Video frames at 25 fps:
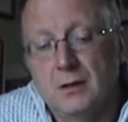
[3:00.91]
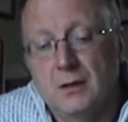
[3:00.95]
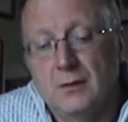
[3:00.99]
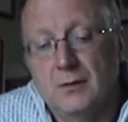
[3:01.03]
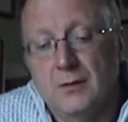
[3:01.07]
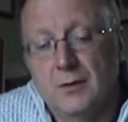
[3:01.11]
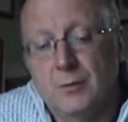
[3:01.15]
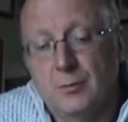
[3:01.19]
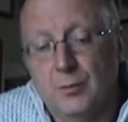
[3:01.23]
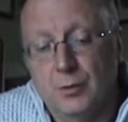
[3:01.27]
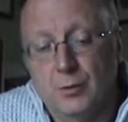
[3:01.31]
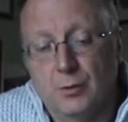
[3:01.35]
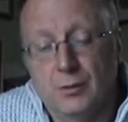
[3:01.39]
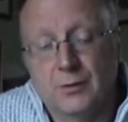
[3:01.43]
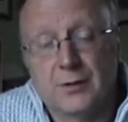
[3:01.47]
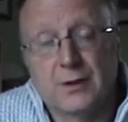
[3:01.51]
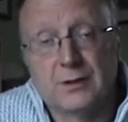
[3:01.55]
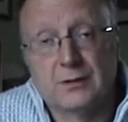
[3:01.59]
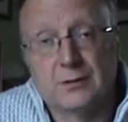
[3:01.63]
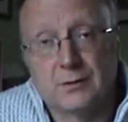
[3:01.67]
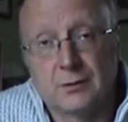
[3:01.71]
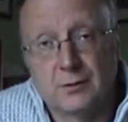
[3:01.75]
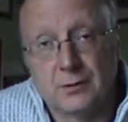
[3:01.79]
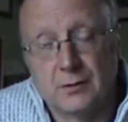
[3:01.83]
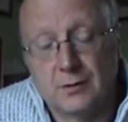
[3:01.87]
The
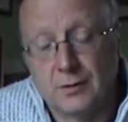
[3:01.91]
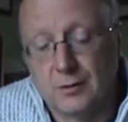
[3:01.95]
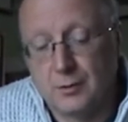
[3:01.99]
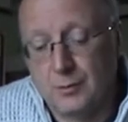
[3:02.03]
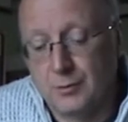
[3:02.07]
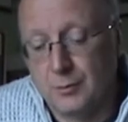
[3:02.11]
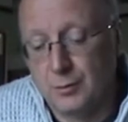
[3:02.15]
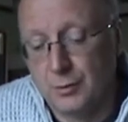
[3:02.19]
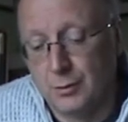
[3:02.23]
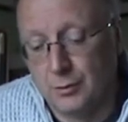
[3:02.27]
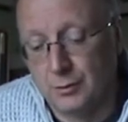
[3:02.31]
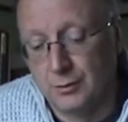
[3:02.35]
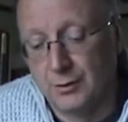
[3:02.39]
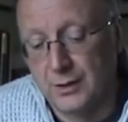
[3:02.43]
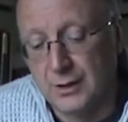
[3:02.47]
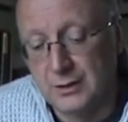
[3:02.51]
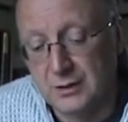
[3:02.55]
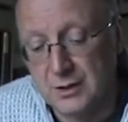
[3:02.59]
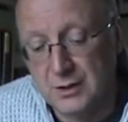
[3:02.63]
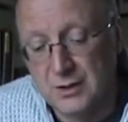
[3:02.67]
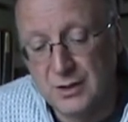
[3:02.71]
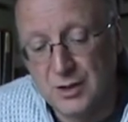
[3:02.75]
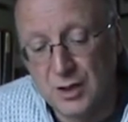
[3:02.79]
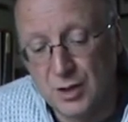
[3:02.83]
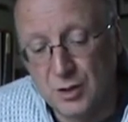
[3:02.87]
important thing
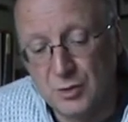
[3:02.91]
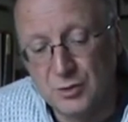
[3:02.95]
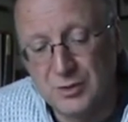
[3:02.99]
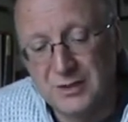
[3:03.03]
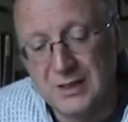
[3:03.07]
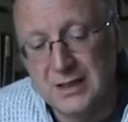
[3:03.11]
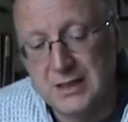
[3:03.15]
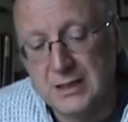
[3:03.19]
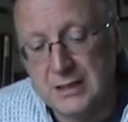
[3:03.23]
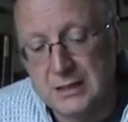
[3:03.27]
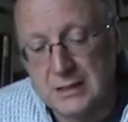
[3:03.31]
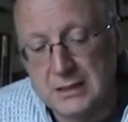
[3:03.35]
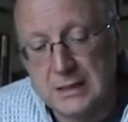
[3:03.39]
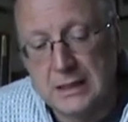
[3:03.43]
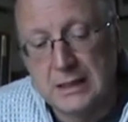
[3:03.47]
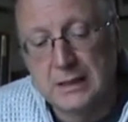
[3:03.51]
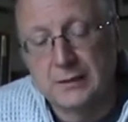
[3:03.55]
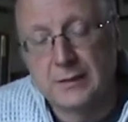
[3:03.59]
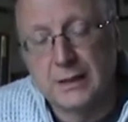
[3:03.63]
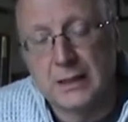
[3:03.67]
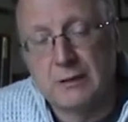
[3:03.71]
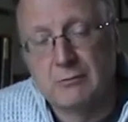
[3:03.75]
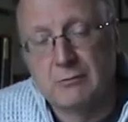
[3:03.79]
to note is that the